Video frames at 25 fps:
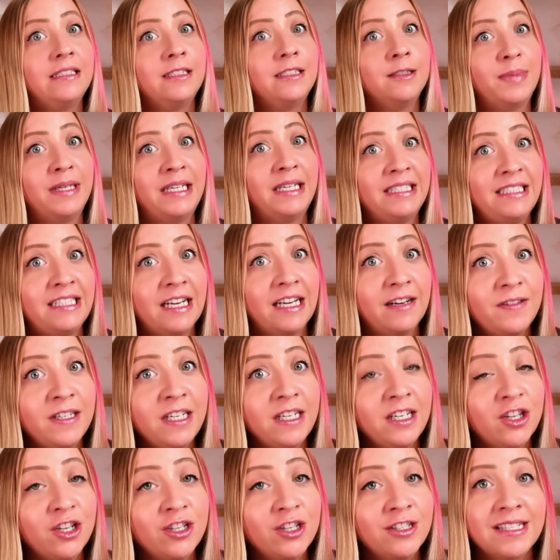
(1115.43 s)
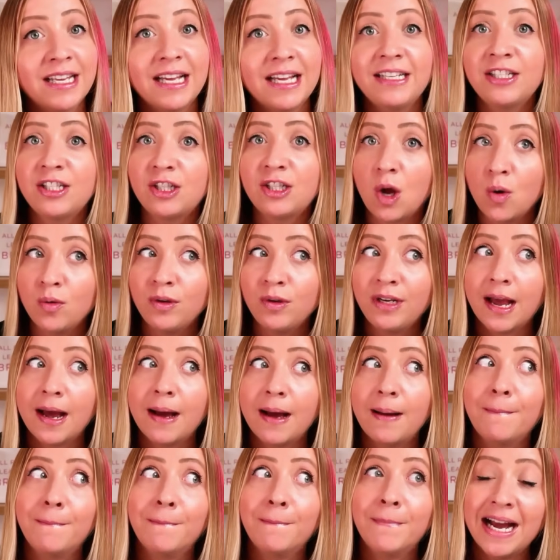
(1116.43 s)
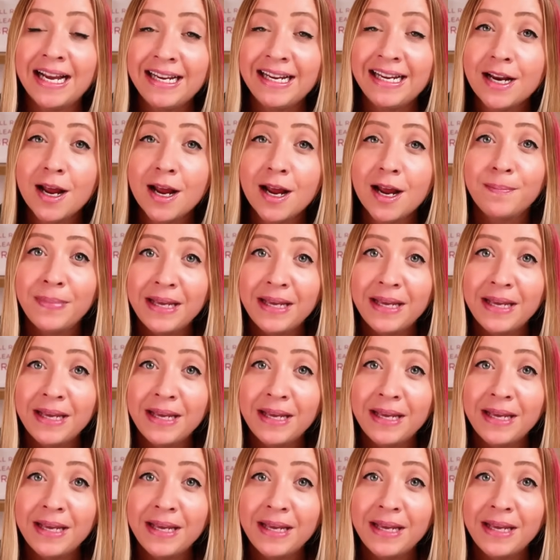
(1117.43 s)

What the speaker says: but it definitely looks like Sonja might not